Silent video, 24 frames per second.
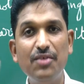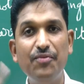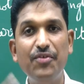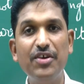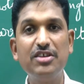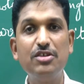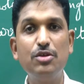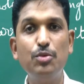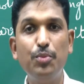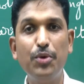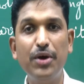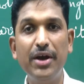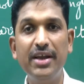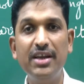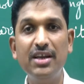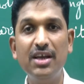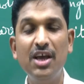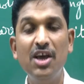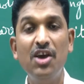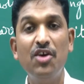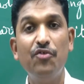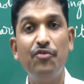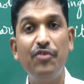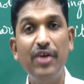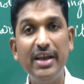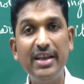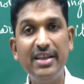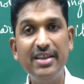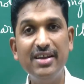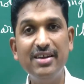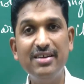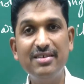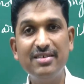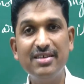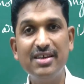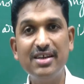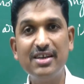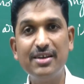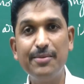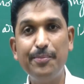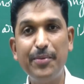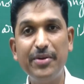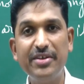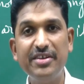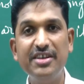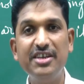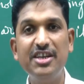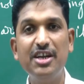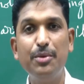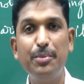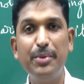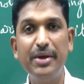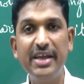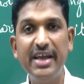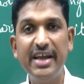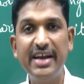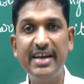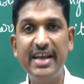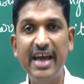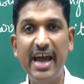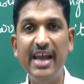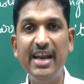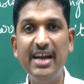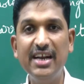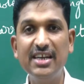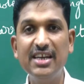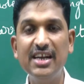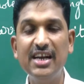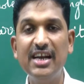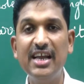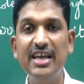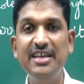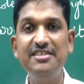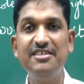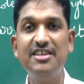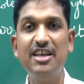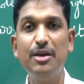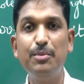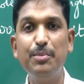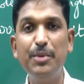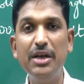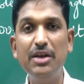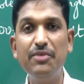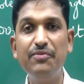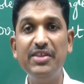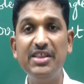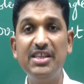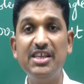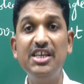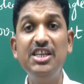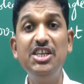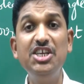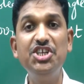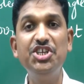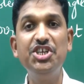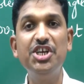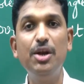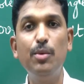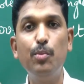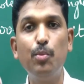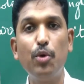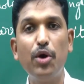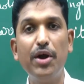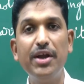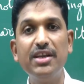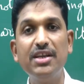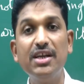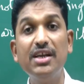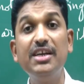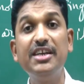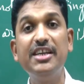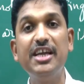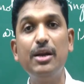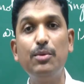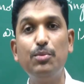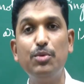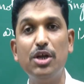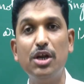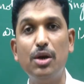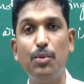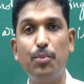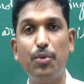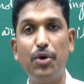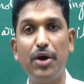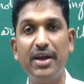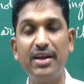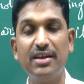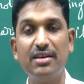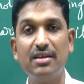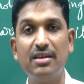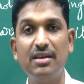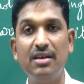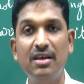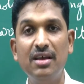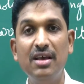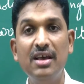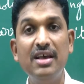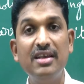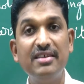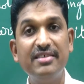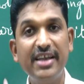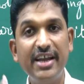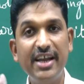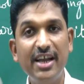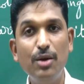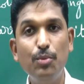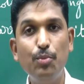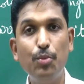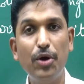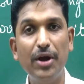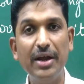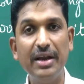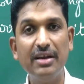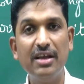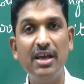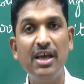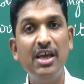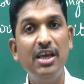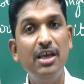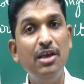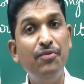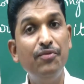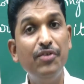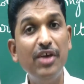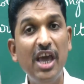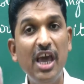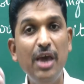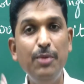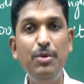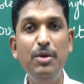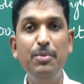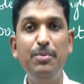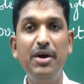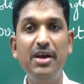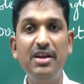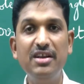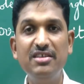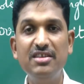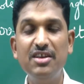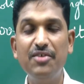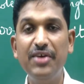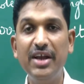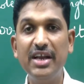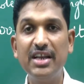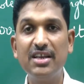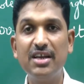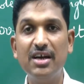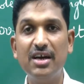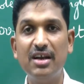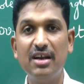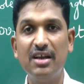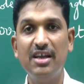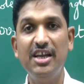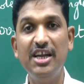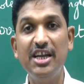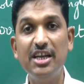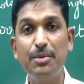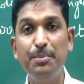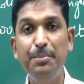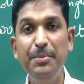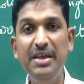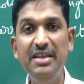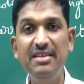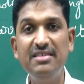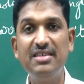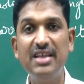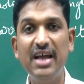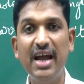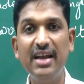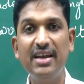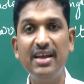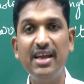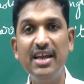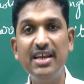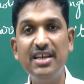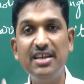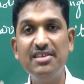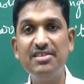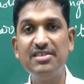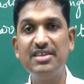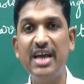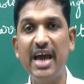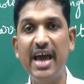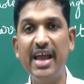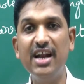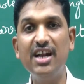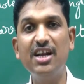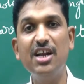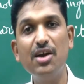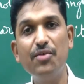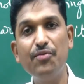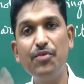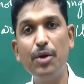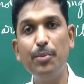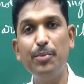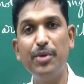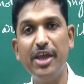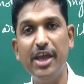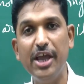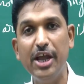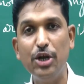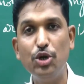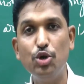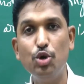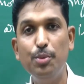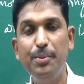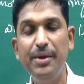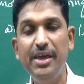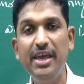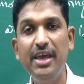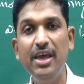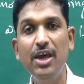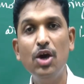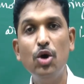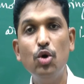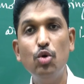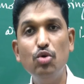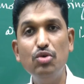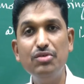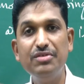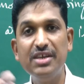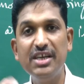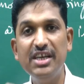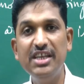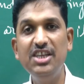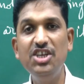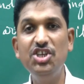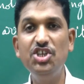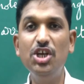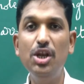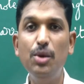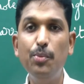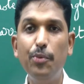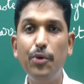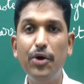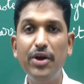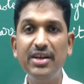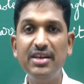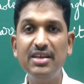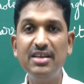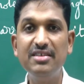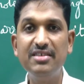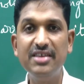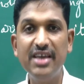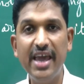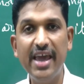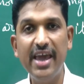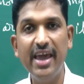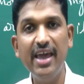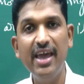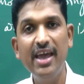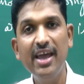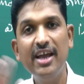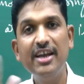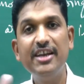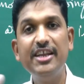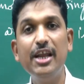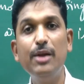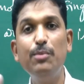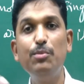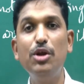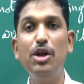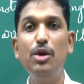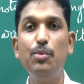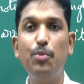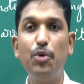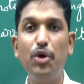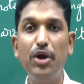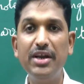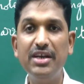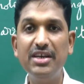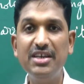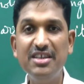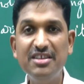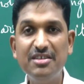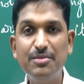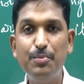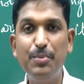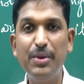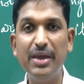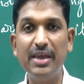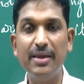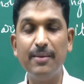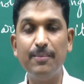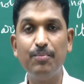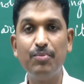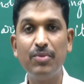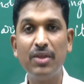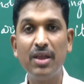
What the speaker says: first point? Vectors are represented by a directed line segment with initial point and terminal point. Second point, if AB bar is a vector, it means that it is directed from A to B, whose initial point is A, terminal point is B.